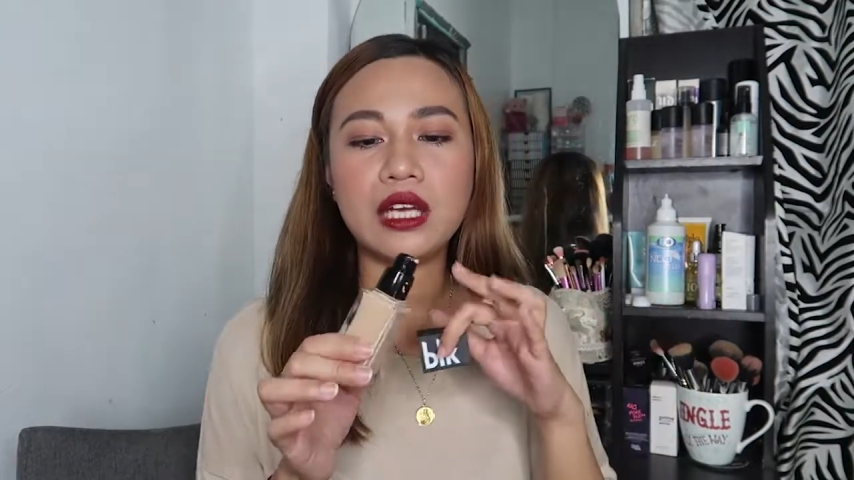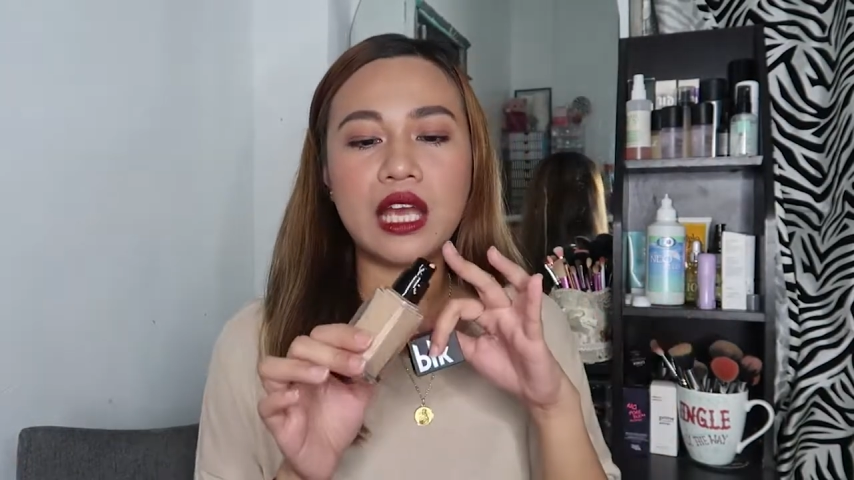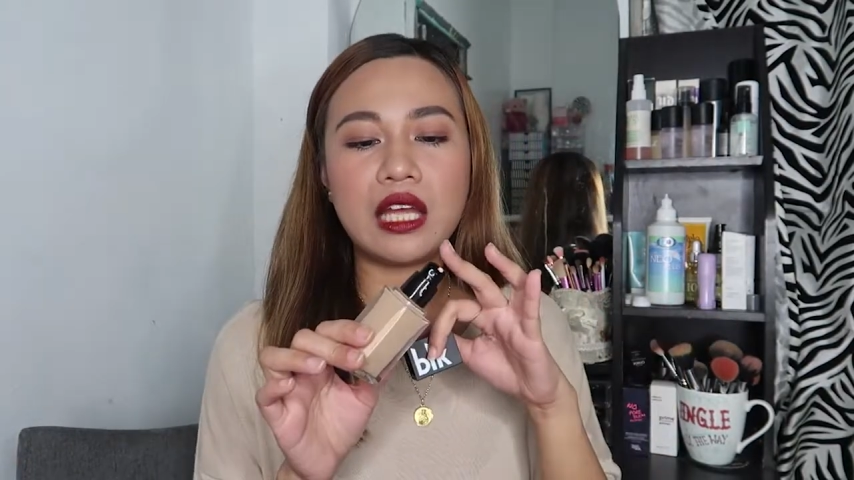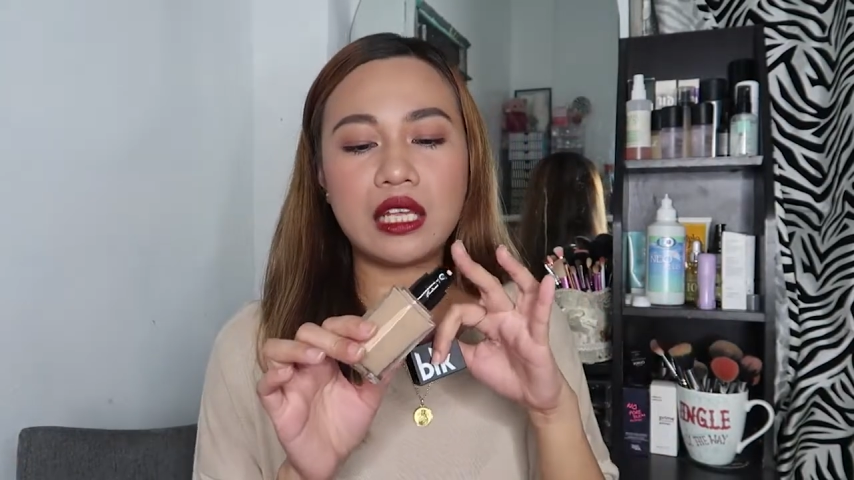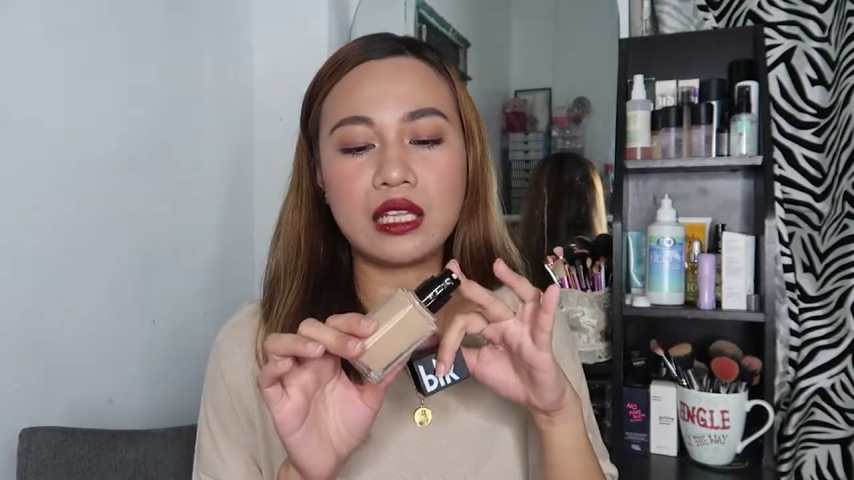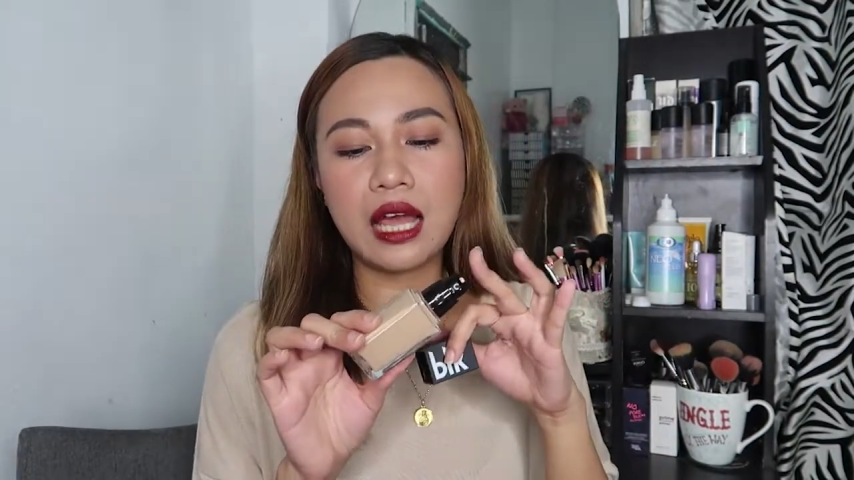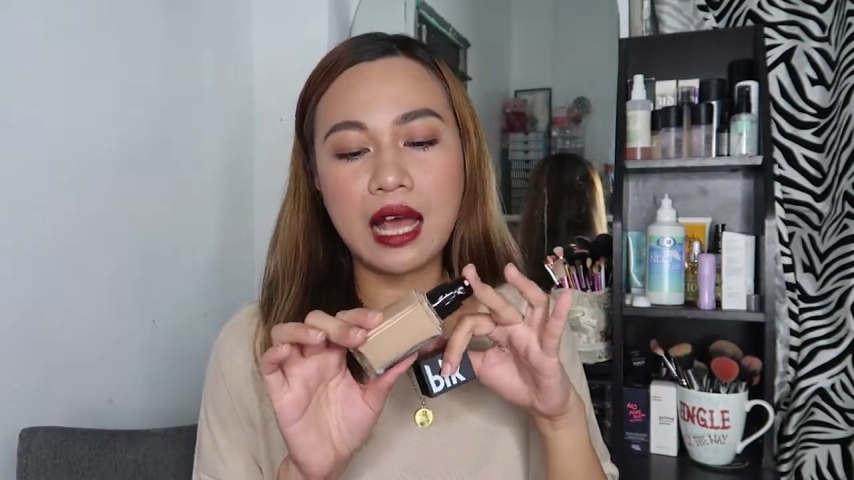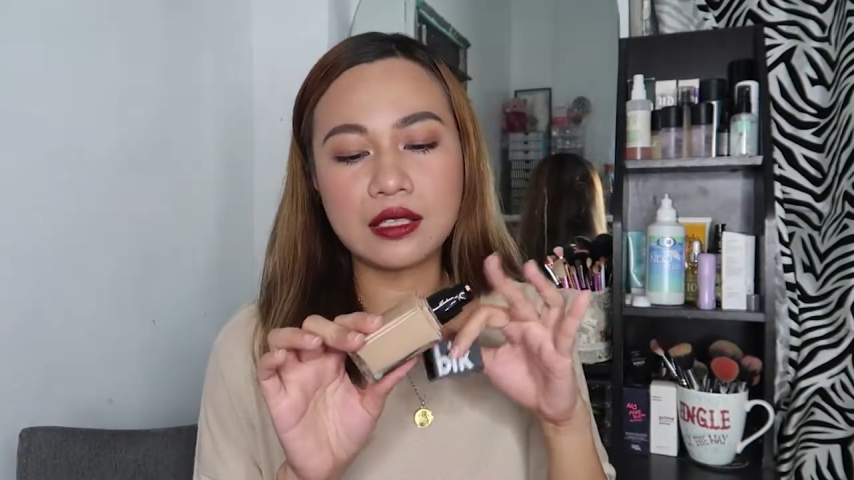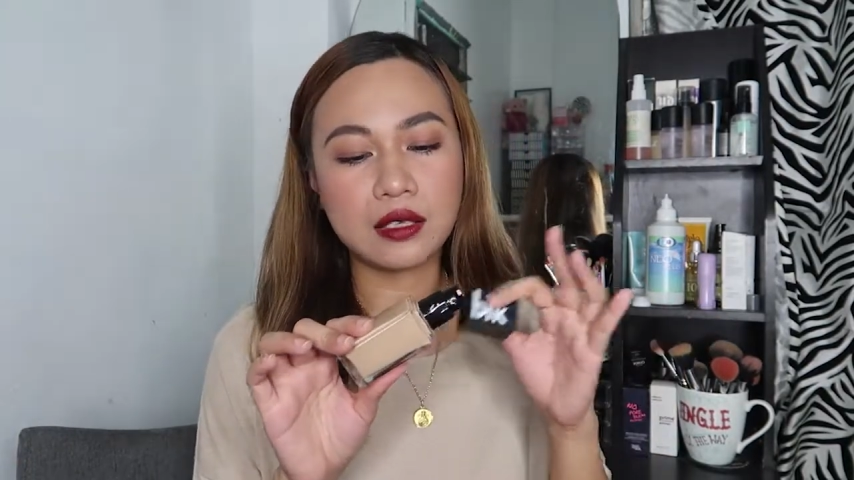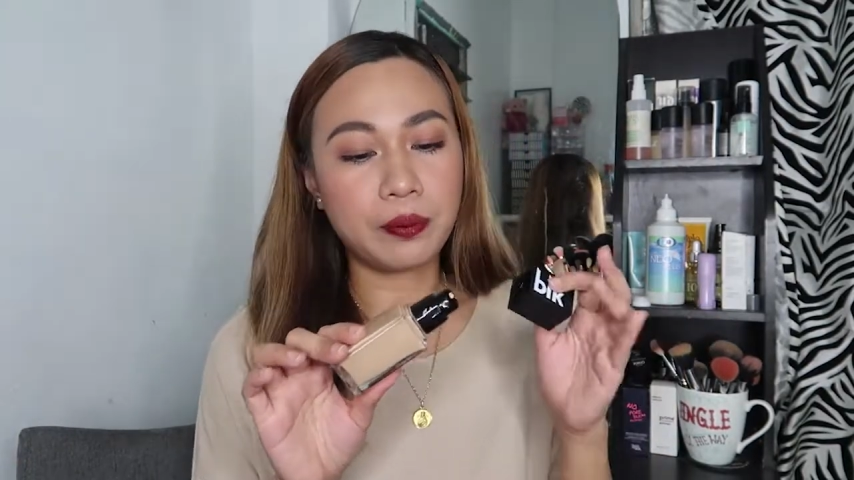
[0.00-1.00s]
and it
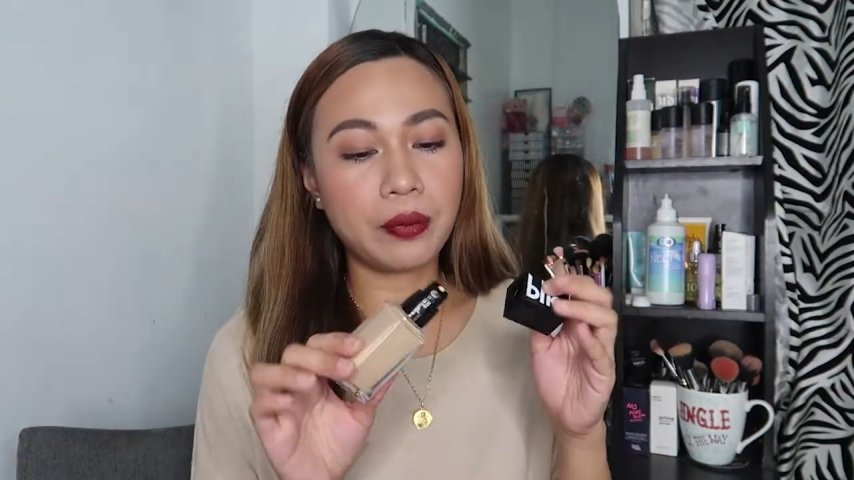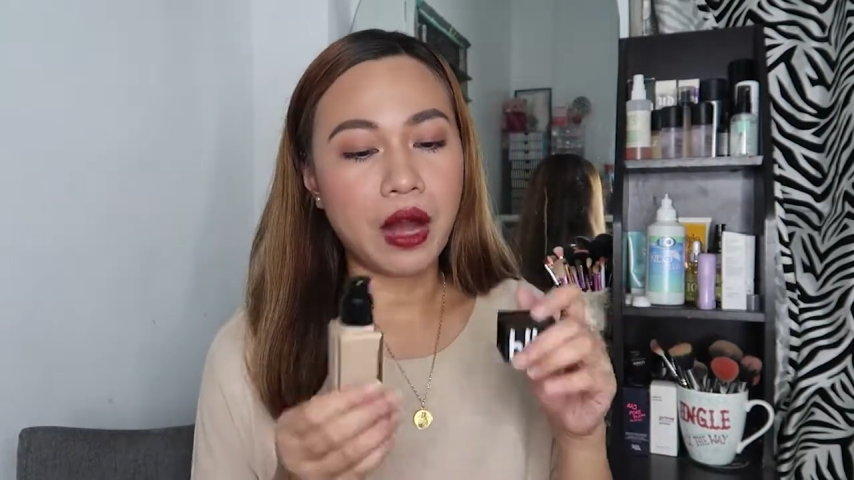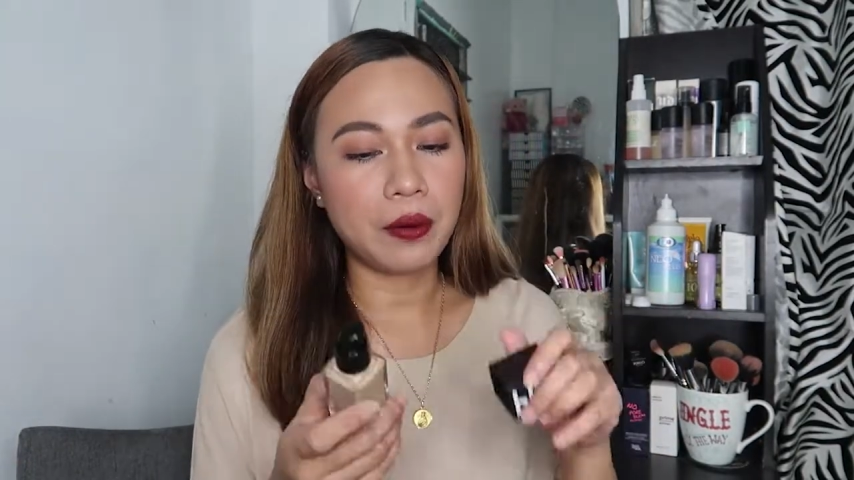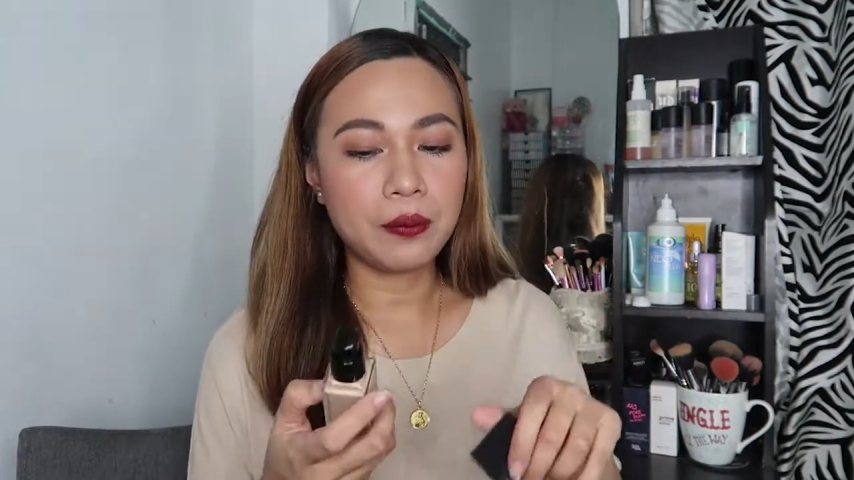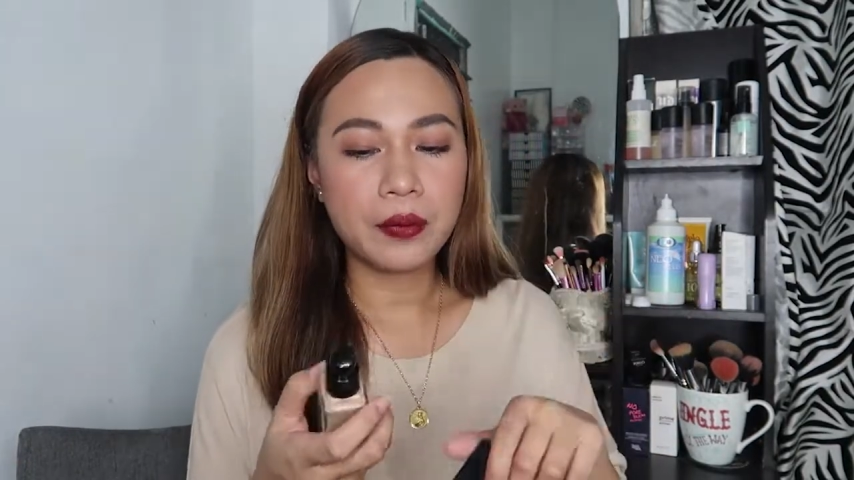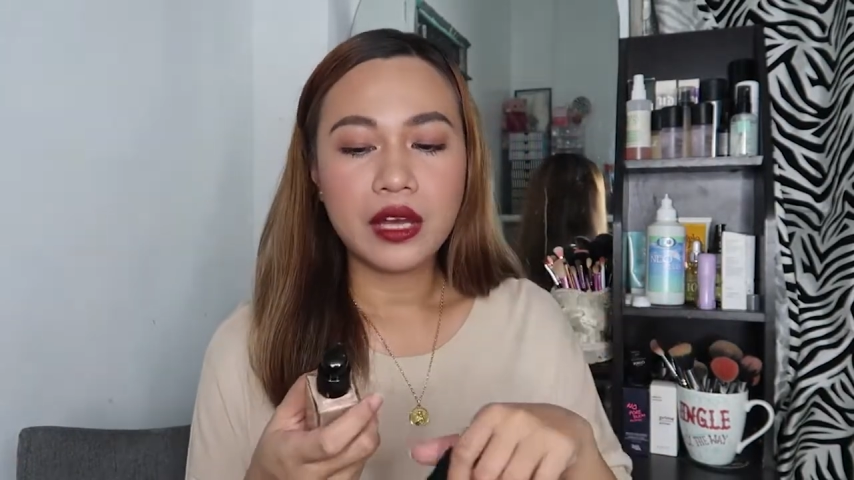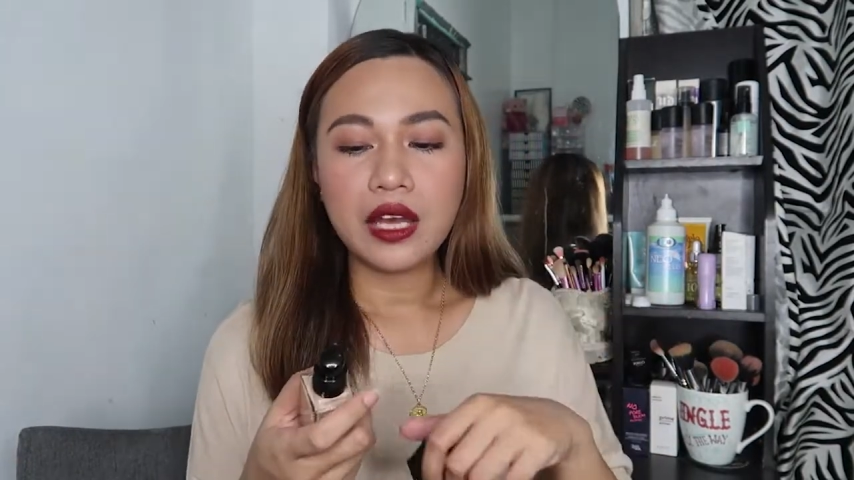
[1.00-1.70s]
has a pump.